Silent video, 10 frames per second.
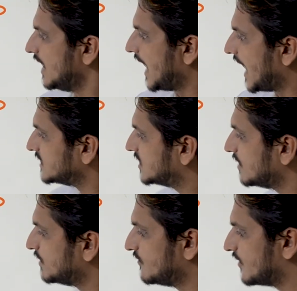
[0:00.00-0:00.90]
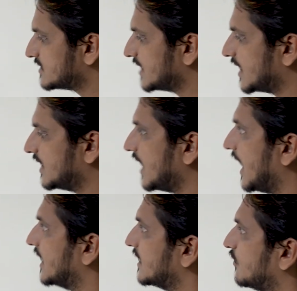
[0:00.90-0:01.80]
hash table for second
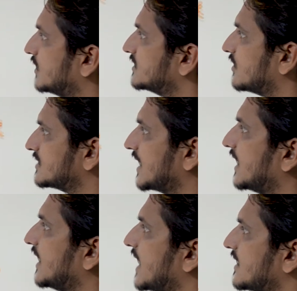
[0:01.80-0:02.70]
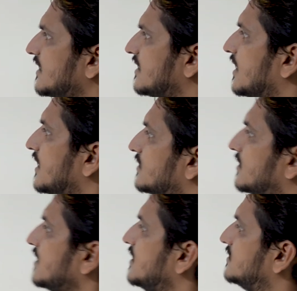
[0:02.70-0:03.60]
array what is our second array
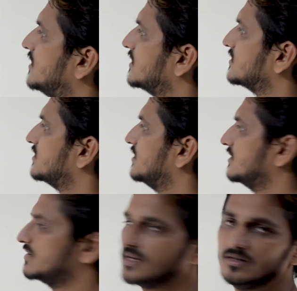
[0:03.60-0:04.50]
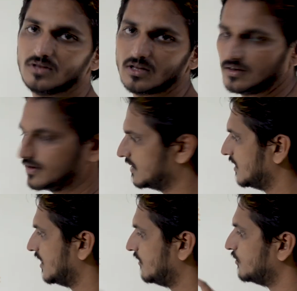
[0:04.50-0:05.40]
3633
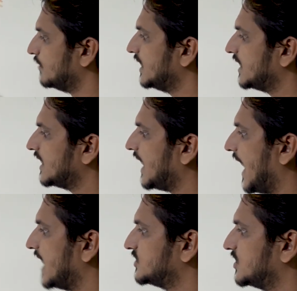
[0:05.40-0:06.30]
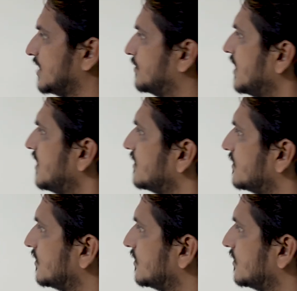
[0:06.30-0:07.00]
if you maintain a hash table